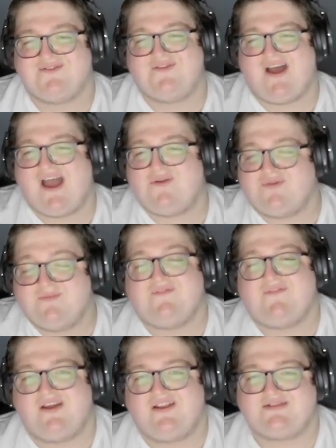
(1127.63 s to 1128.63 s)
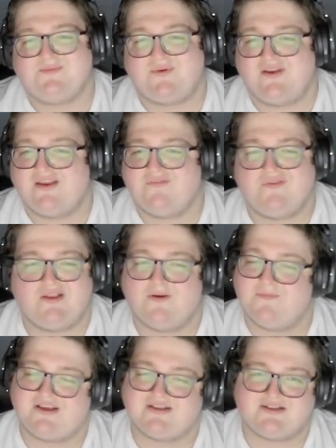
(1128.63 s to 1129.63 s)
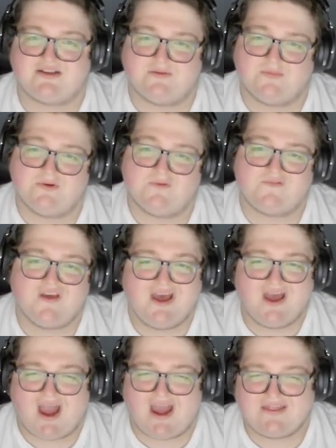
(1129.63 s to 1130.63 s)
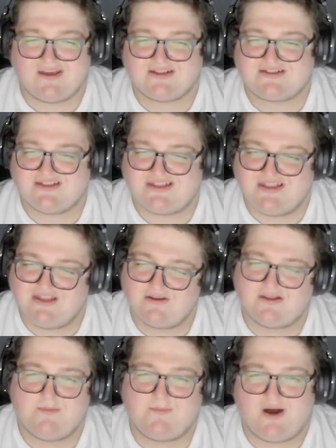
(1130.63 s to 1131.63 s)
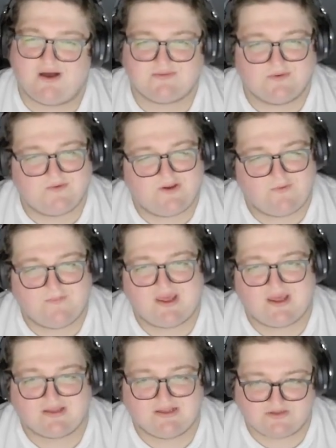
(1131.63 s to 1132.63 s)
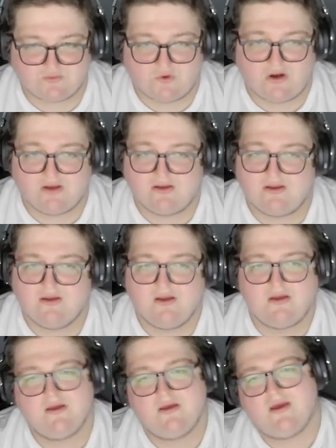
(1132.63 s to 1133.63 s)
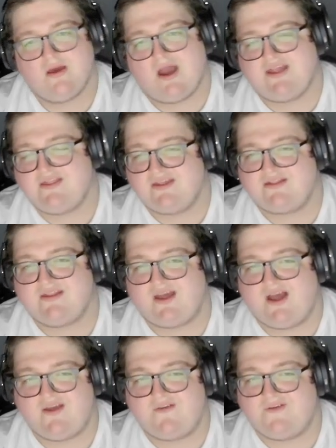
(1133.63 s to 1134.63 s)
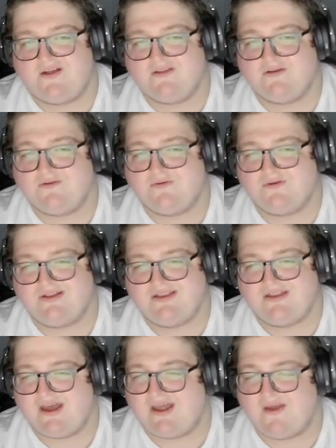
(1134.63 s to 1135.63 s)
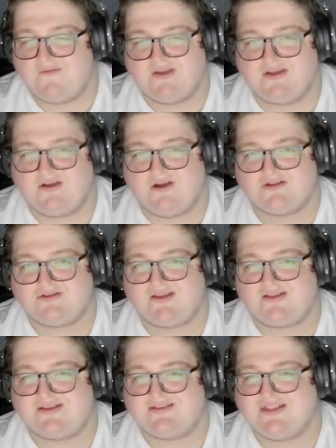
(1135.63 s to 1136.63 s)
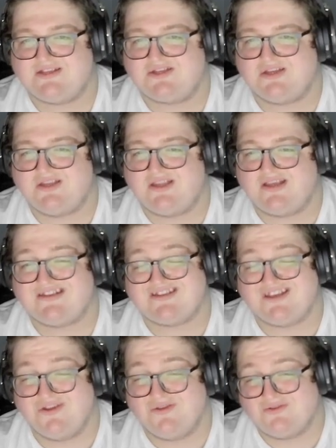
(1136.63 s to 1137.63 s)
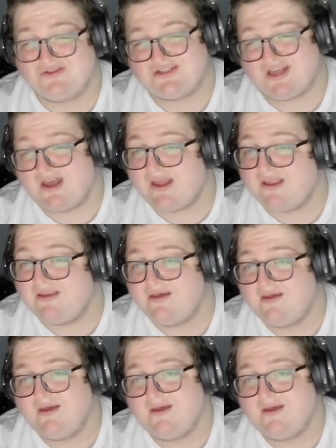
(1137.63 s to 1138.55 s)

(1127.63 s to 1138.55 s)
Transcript: I will be very disappointed if we don't make a single move. I think it's nearly impossible we don't make at least one. I think that Iafallo not having a contract extension is a huge sign.